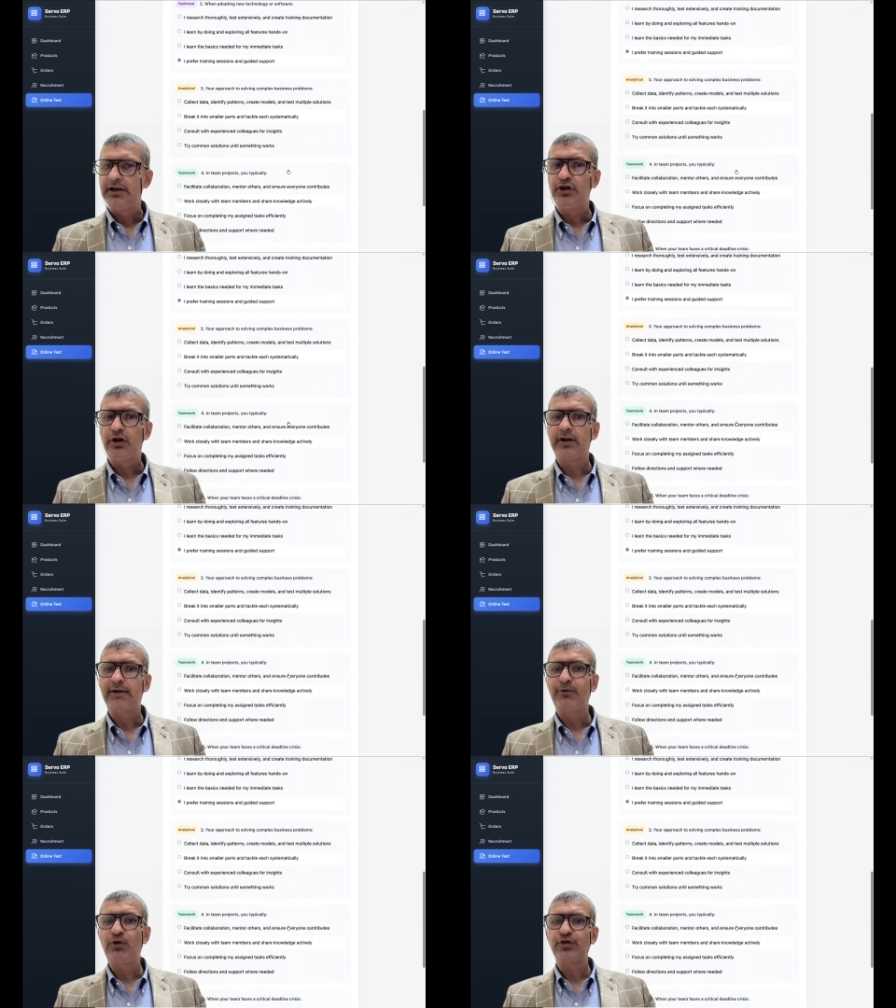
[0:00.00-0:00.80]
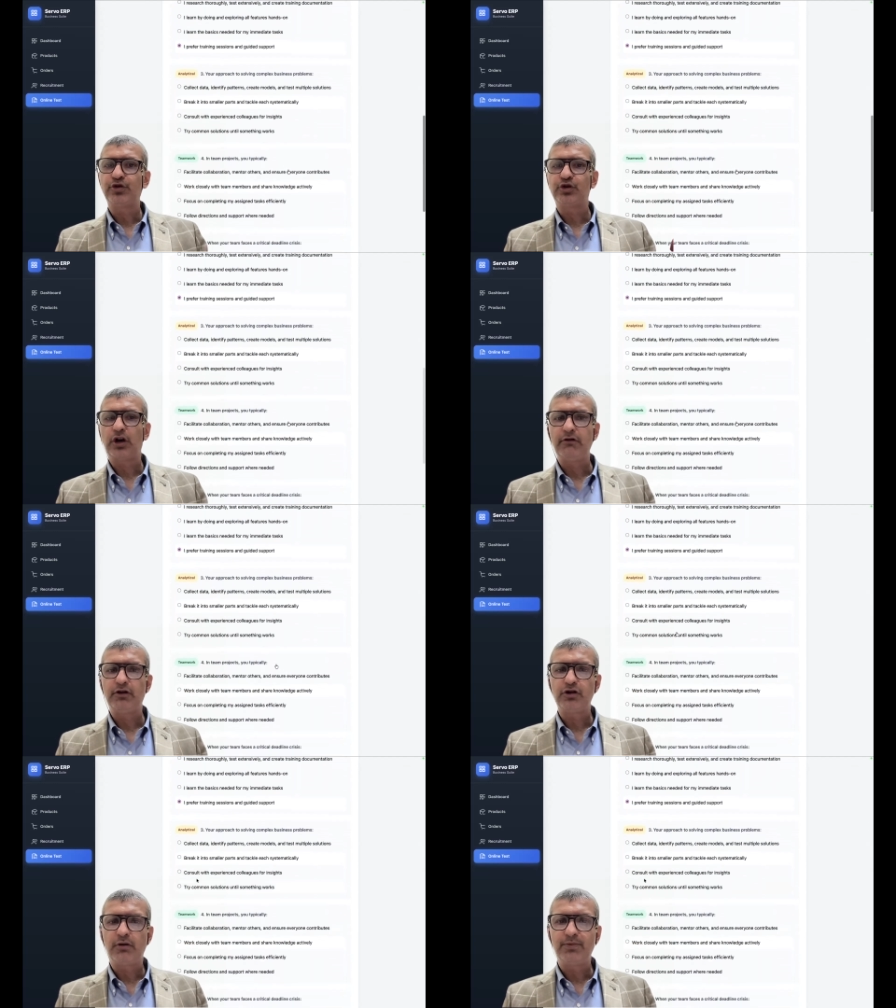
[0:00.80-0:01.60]
Your approach to
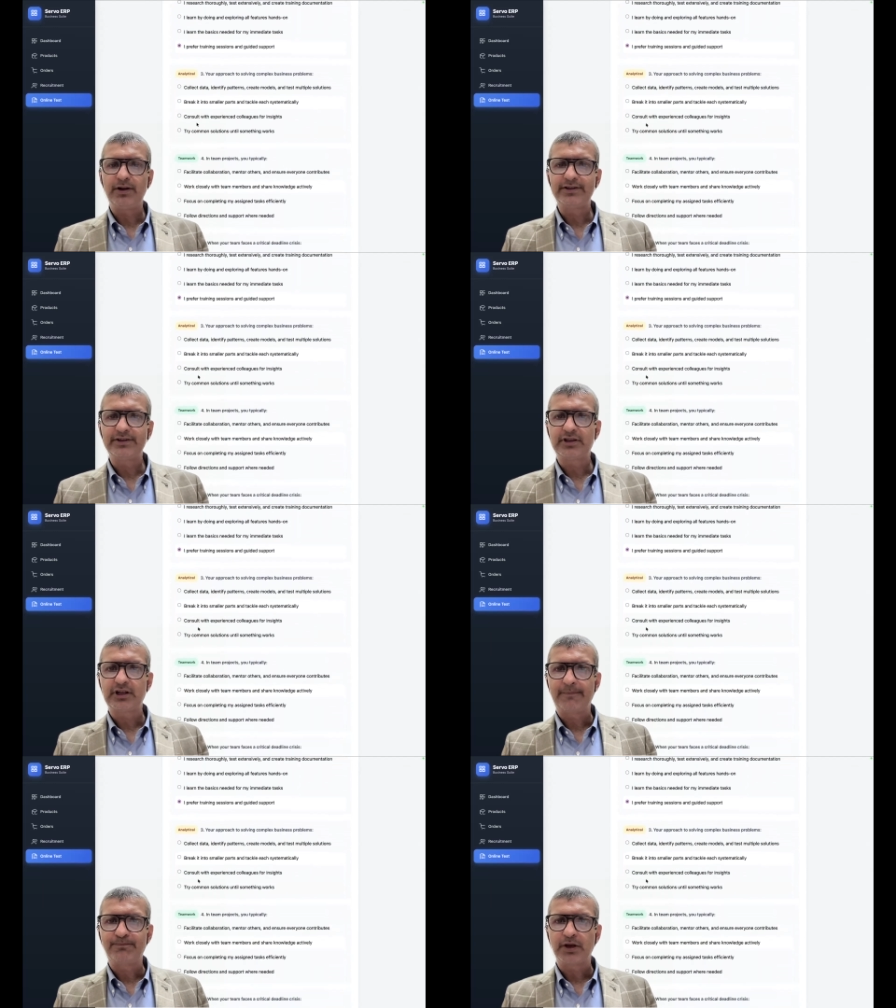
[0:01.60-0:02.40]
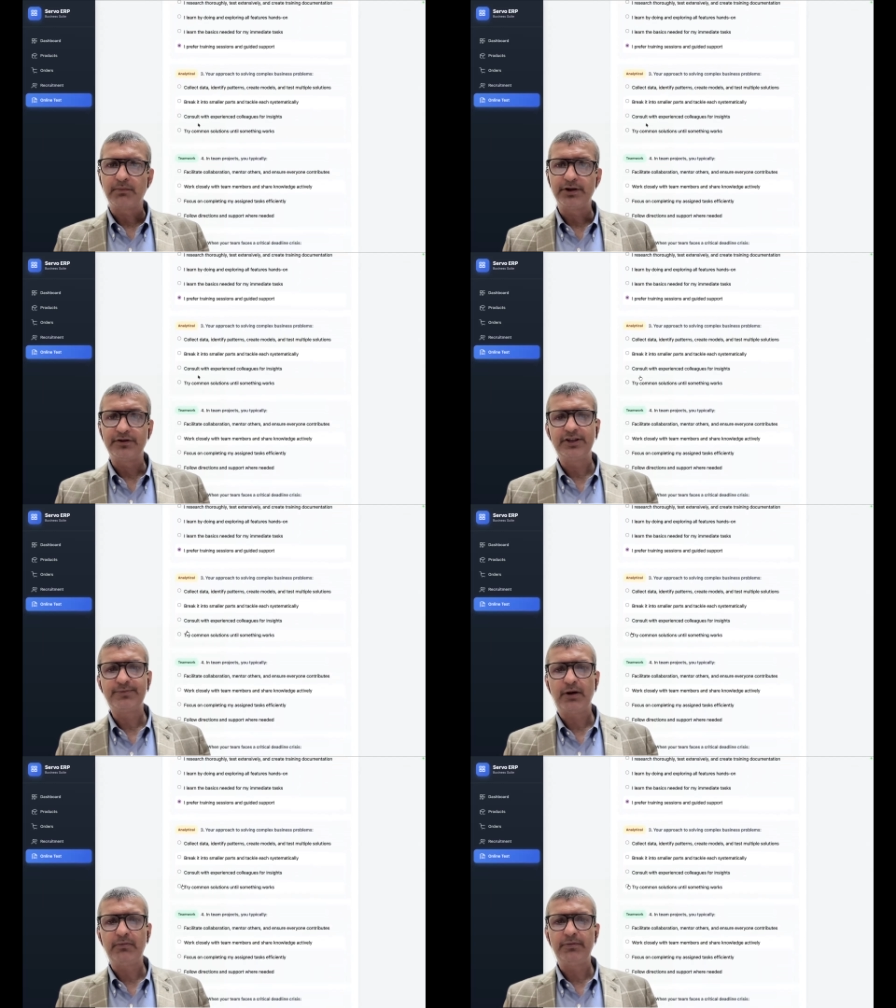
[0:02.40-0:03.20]
solving complex business
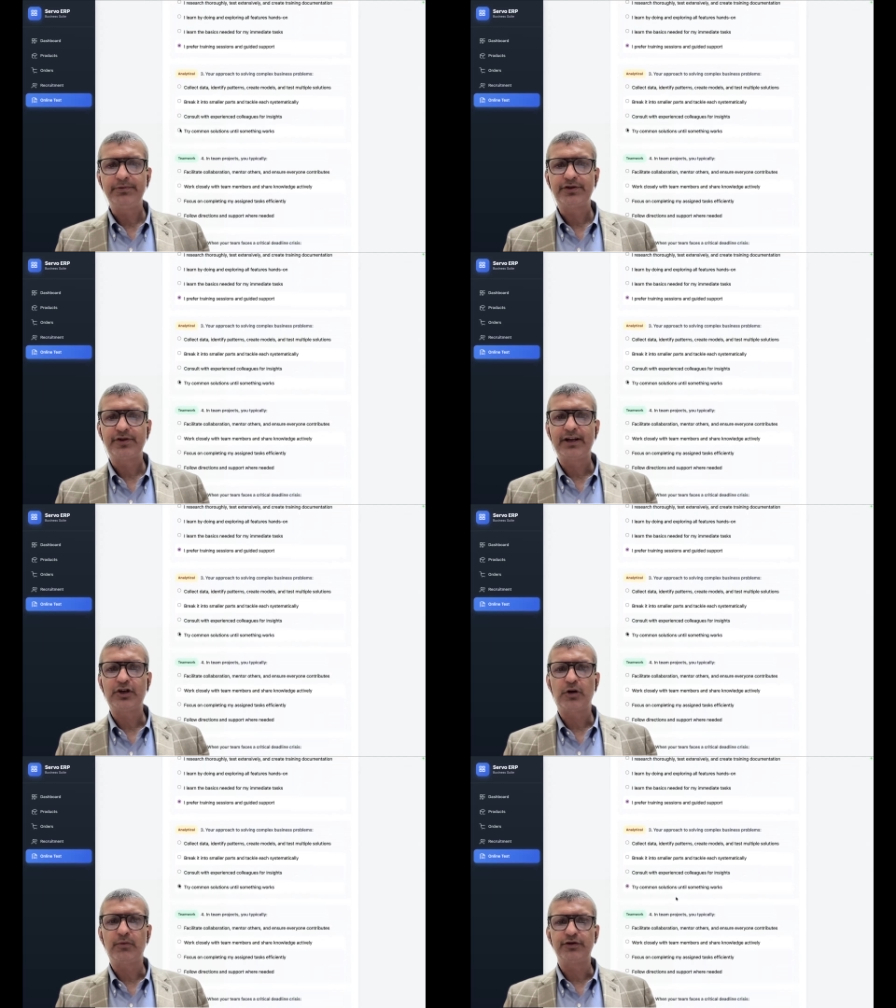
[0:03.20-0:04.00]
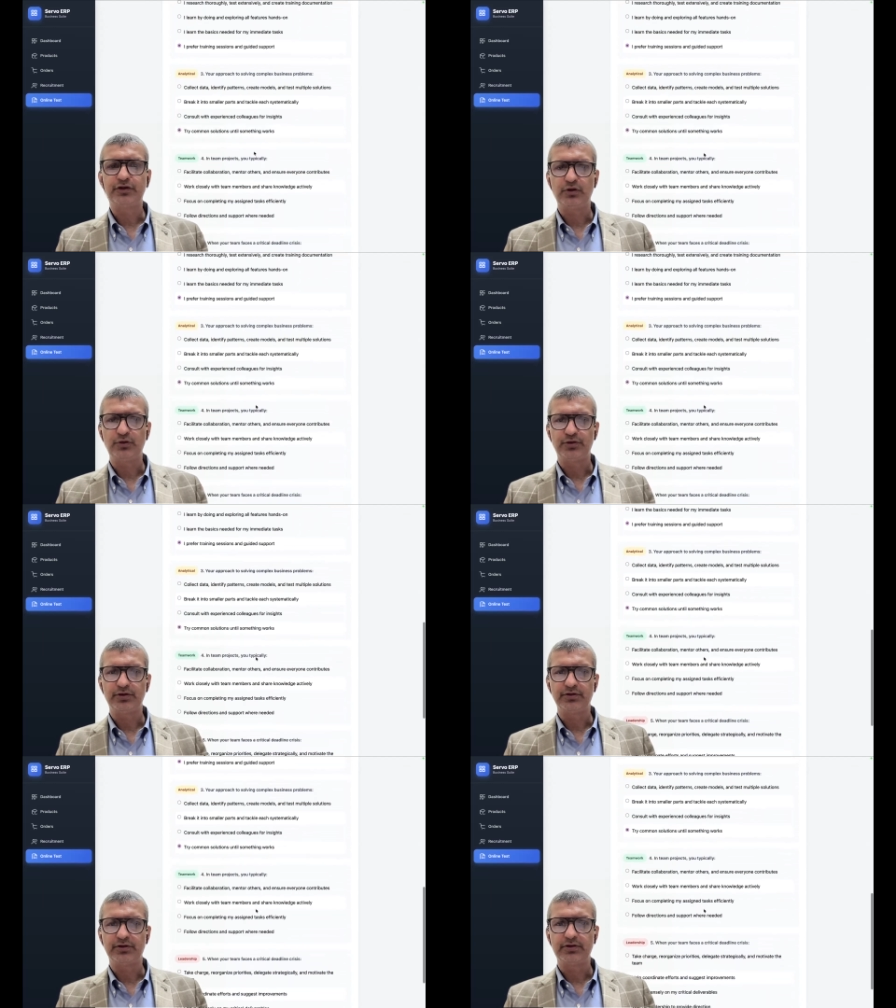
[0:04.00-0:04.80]
problems, try common
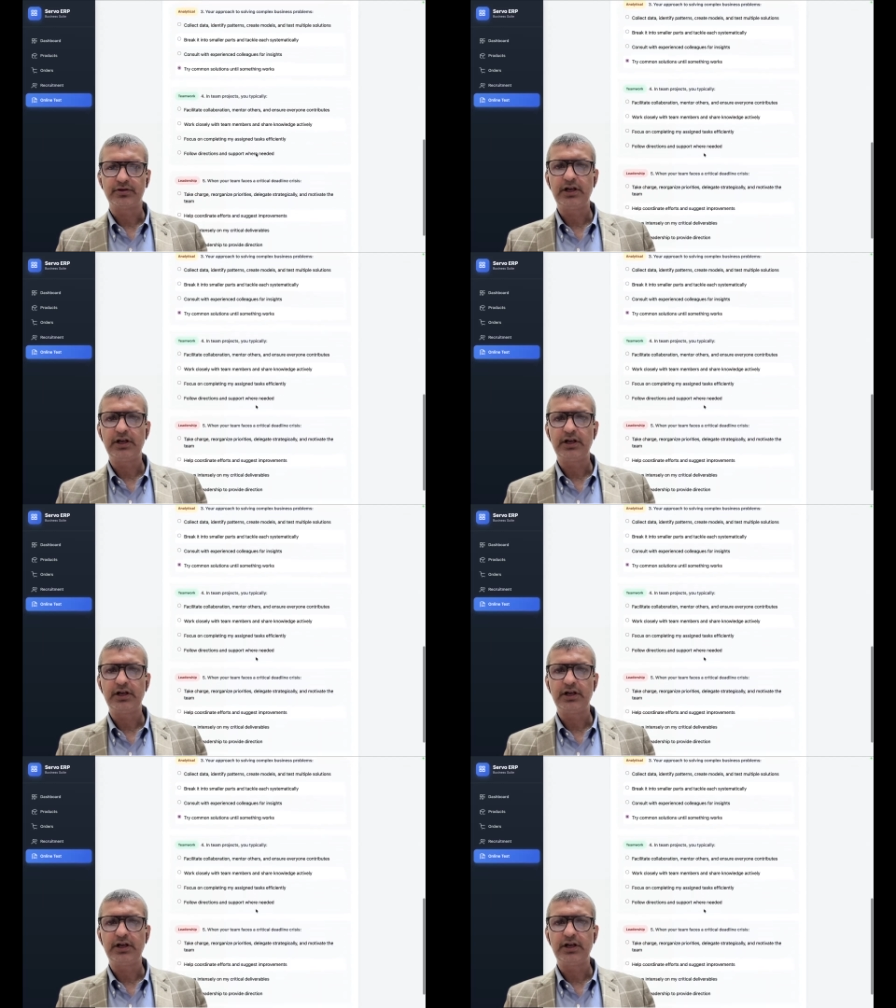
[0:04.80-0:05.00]
solutions.